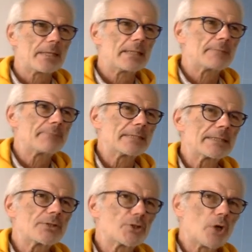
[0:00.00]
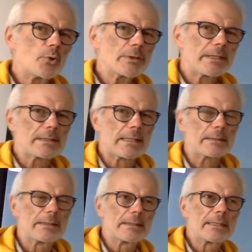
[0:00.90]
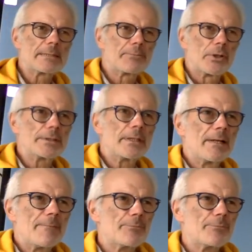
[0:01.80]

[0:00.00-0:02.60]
uh, but it shows exactly this point.